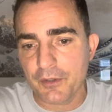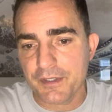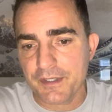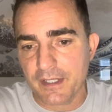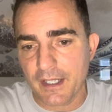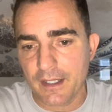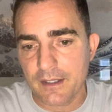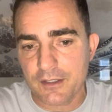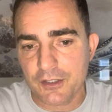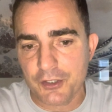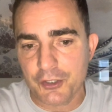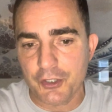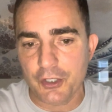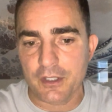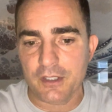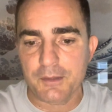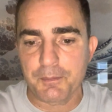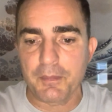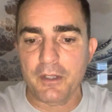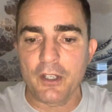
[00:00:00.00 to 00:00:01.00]
sense
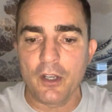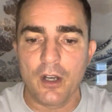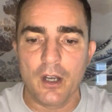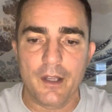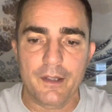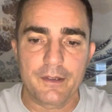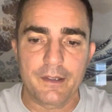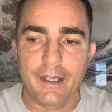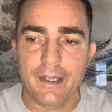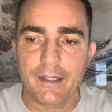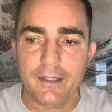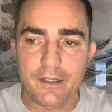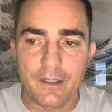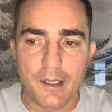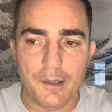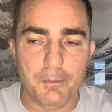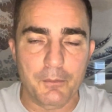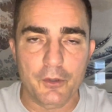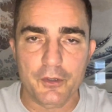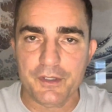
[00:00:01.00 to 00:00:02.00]
just beyond like
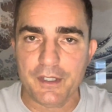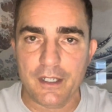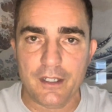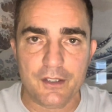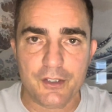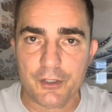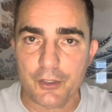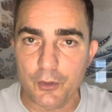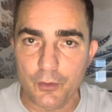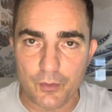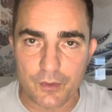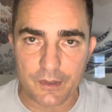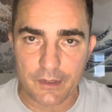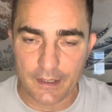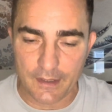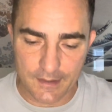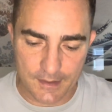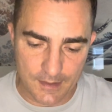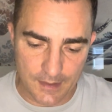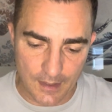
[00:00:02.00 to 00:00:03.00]
numbers and a suit,
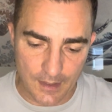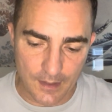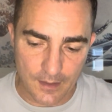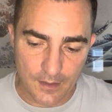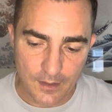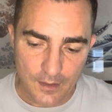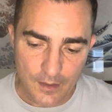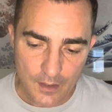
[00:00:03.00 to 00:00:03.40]
let's say.